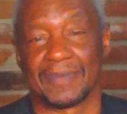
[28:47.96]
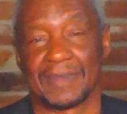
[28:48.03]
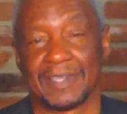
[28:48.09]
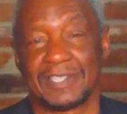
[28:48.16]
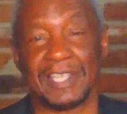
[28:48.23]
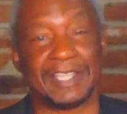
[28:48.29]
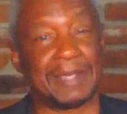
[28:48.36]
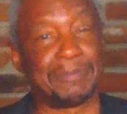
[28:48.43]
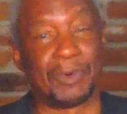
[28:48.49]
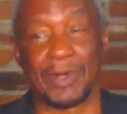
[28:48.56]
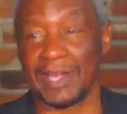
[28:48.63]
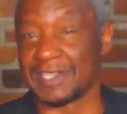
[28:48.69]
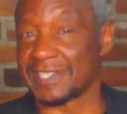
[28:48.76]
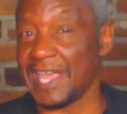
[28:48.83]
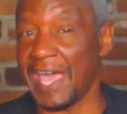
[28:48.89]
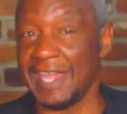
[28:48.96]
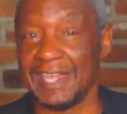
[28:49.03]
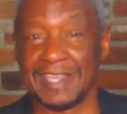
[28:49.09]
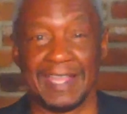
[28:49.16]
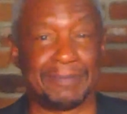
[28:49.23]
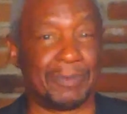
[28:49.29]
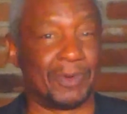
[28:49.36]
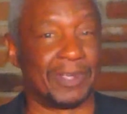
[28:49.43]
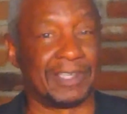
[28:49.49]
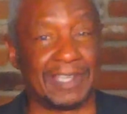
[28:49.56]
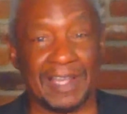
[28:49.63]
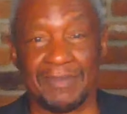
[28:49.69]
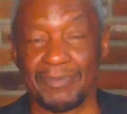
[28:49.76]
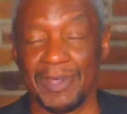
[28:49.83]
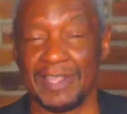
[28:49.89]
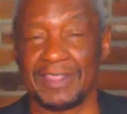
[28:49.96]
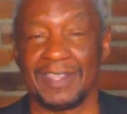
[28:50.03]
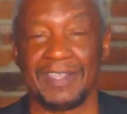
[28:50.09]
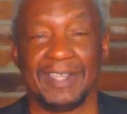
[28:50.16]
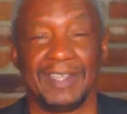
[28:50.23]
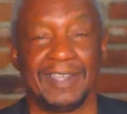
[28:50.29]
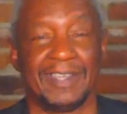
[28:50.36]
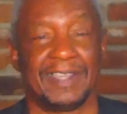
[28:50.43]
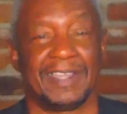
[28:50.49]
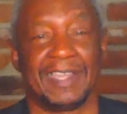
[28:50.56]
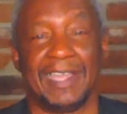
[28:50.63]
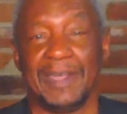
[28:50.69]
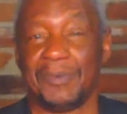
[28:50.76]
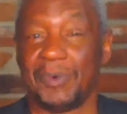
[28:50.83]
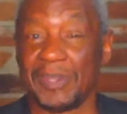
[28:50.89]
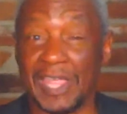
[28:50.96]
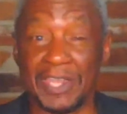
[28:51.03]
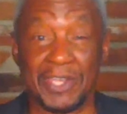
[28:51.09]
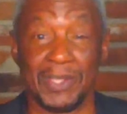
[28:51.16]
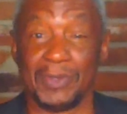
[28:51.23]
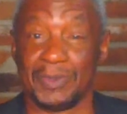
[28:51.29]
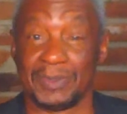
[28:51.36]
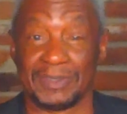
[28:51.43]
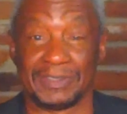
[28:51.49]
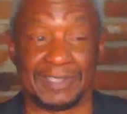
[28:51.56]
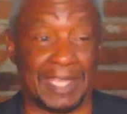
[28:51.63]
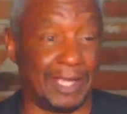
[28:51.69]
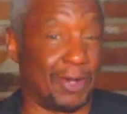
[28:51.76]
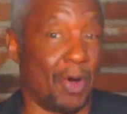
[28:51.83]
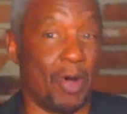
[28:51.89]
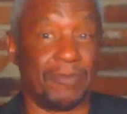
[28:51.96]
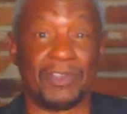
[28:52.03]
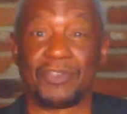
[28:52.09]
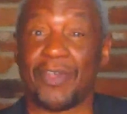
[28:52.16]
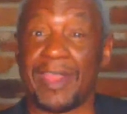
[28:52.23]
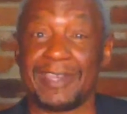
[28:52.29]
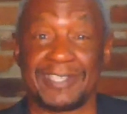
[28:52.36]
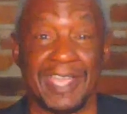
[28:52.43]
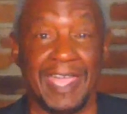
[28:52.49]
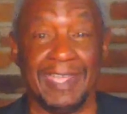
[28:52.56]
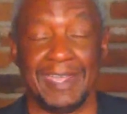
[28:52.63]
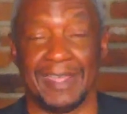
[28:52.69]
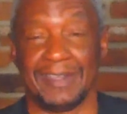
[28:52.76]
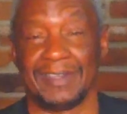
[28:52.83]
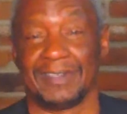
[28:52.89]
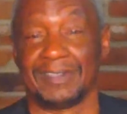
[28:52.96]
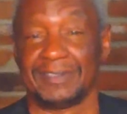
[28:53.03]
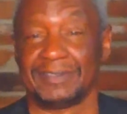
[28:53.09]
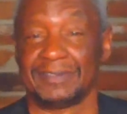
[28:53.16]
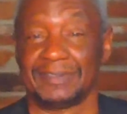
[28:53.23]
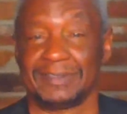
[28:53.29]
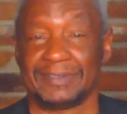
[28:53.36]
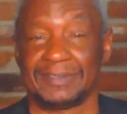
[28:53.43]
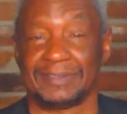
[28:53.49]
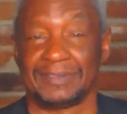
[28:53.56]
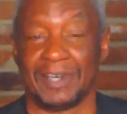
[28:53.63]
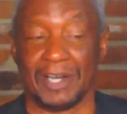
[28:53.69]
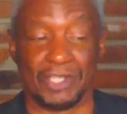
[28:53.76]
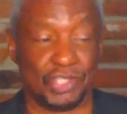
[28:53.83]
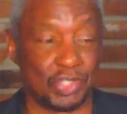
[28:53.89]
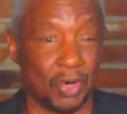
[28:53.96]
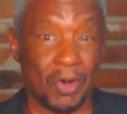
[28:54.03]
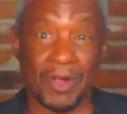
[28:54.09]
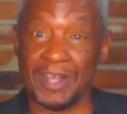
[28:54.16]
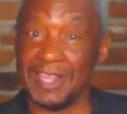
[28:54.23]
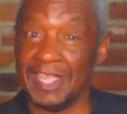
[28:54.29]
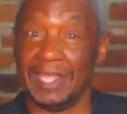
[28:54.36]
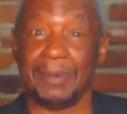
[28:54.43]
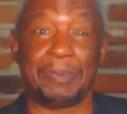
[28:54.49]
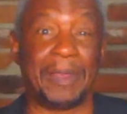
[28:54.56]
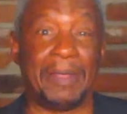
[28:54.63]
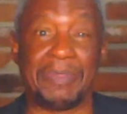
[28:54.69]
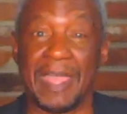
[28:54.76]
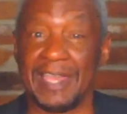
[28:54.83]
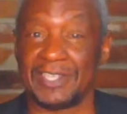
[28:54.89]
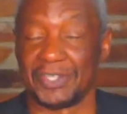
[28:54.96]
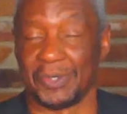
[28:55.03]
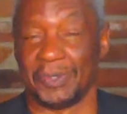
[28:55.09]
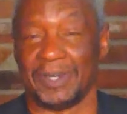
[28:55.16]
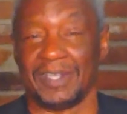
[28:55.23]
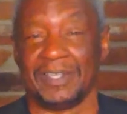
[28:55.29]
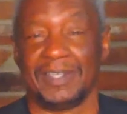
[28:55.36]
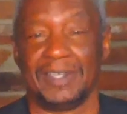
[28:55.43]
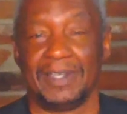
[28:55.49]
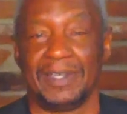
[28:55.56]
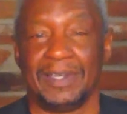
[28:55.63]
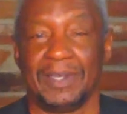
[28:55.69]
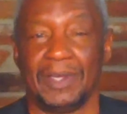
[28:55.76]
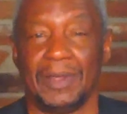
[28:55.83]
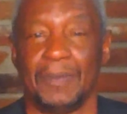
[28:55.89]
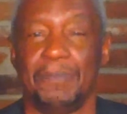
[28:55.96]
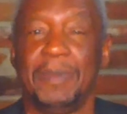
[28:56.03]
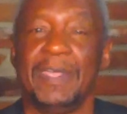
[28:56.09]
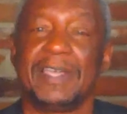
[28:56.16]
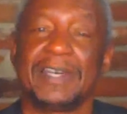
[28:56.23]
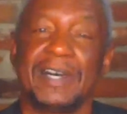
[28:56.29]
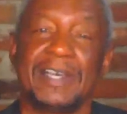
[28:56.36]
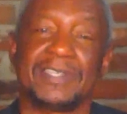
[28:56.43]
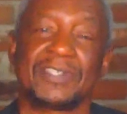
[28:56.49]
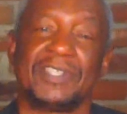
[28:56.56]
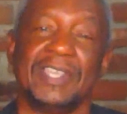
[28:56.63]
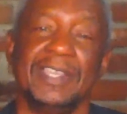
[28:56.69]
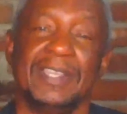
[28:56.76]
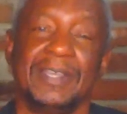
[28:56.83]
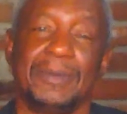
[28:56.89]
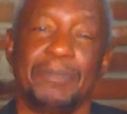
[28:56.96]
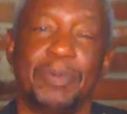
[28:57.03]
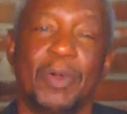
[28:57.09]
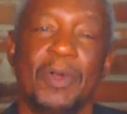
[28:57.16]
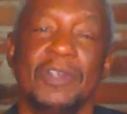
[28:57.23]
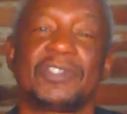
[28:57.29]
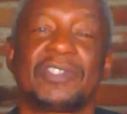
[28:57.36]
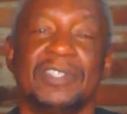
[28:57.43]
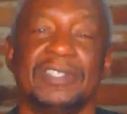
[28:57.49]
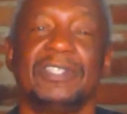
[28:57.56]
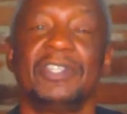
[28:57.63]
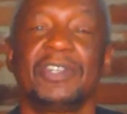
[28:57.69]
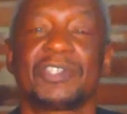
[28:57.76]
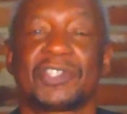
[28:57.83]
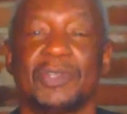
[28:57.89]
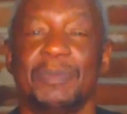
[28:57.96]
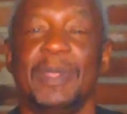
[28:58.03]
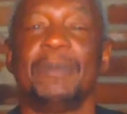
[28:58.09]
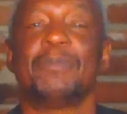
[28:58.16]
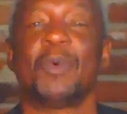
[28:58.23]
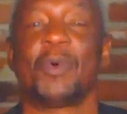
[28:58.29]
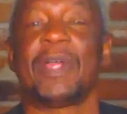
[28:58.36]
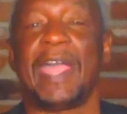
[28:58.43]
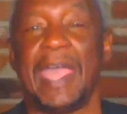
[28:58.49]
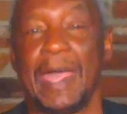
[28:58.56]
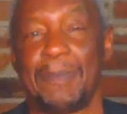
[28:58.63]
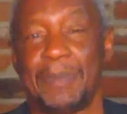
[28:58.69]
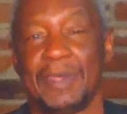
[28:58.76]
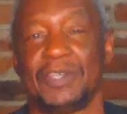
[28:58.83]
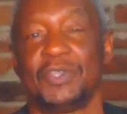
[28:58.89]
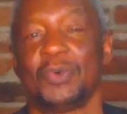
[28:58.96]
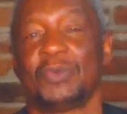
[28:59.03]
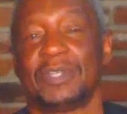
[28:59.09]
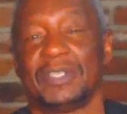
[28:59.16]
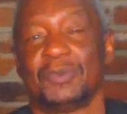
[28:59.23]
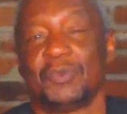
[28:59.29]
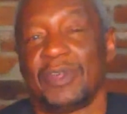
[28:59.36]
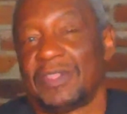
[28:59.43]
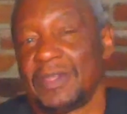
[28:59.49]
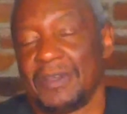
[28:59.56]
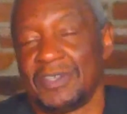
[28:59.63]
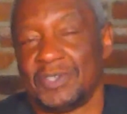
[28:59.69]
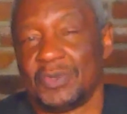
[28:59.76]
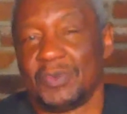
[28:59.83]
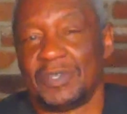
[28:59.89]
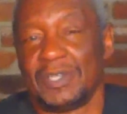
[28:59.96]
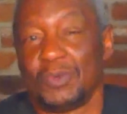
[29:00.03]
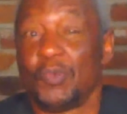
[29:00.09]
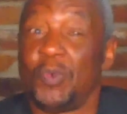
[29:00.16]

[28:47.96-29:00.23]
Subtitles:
So they're more excited, they're more in love with it. And what do? They go over and try to take it. Or join in and play that toy. Because the person looks to be more happy doing what they're doing